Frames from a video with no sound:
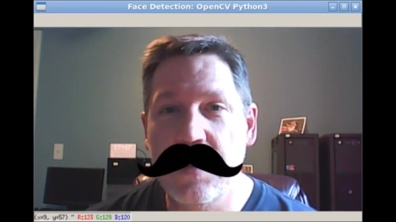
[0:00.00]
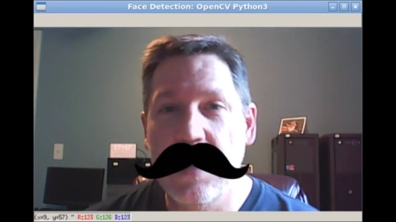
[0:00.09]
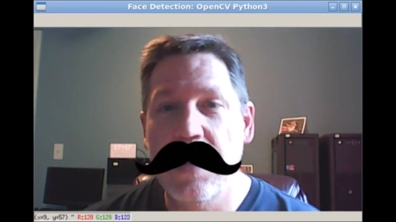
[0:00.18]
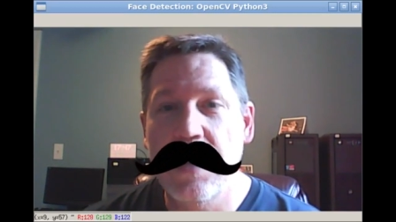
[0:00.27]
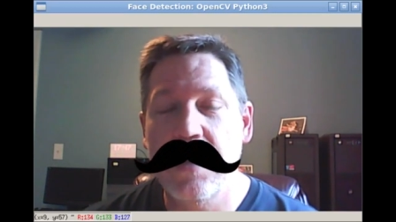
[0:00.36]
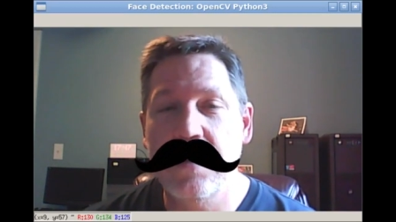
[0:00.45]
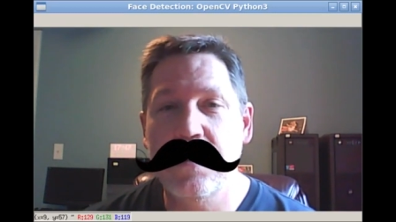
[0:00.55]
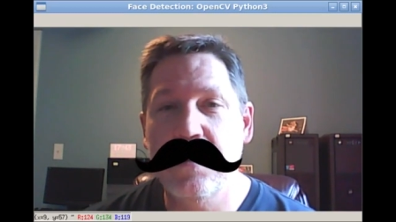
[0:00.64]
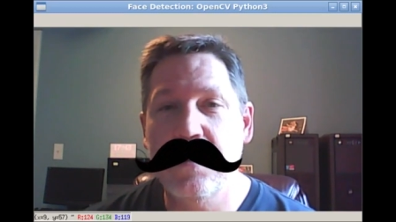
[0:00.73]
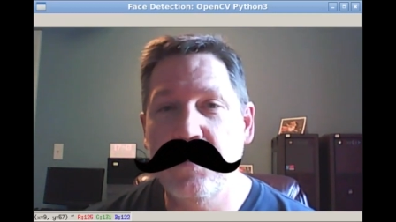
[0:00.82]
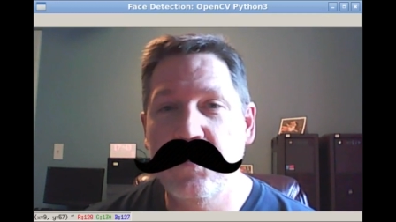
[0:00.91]
hey can
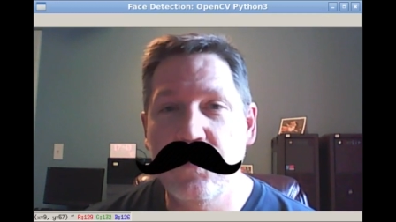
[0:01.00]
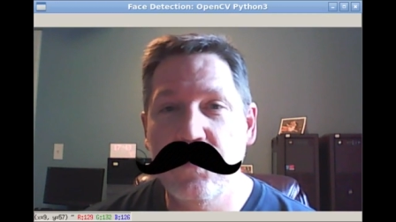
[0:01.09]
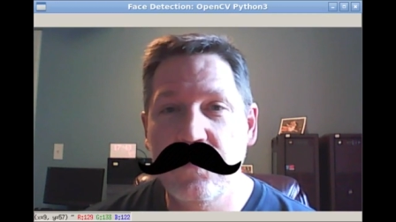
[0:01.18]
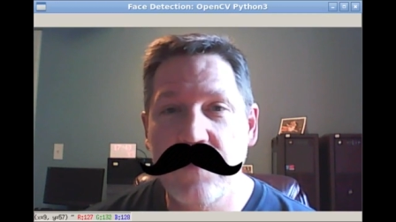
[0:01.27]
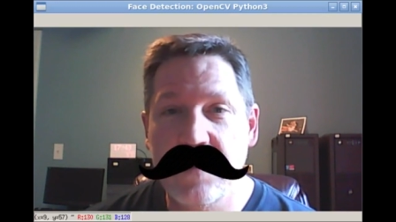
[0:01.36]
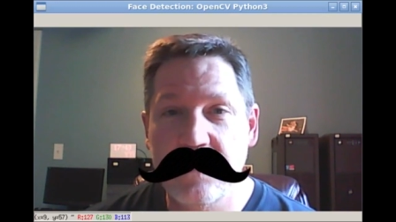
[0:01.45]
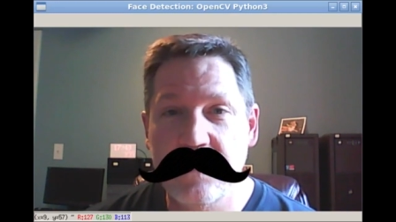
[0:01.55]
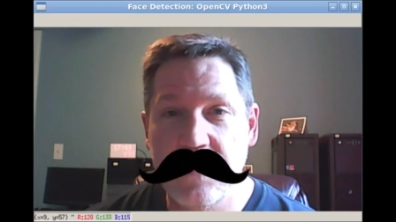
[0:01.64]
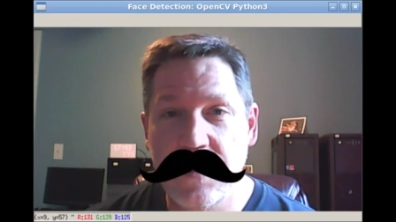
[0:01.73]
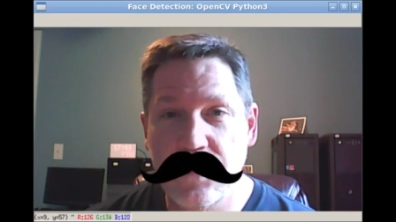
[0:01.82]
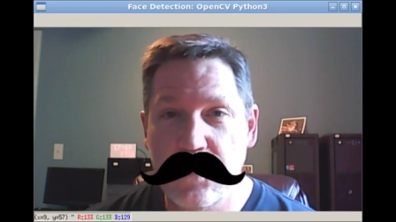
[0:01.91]
you do face
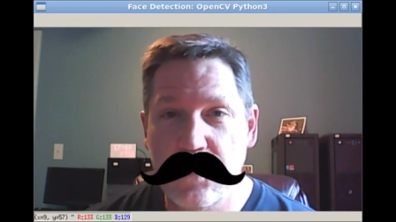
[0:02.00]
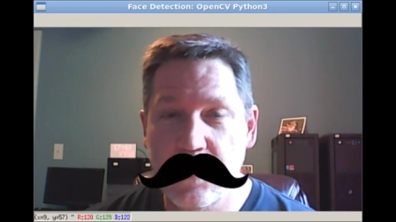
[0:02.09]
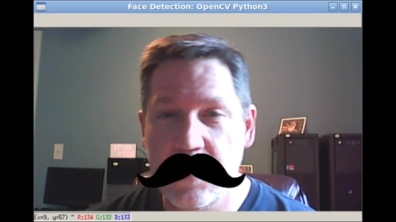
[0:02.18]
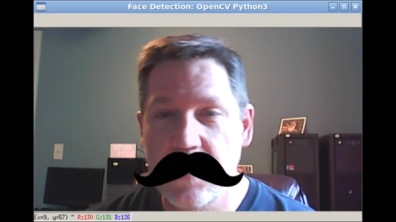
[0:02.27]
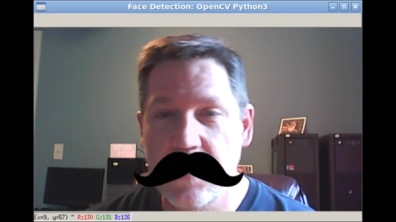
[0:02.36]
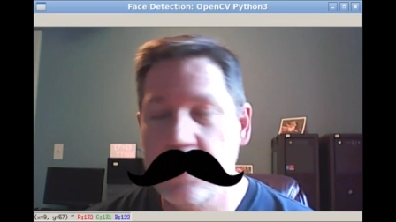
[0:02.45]
detection with that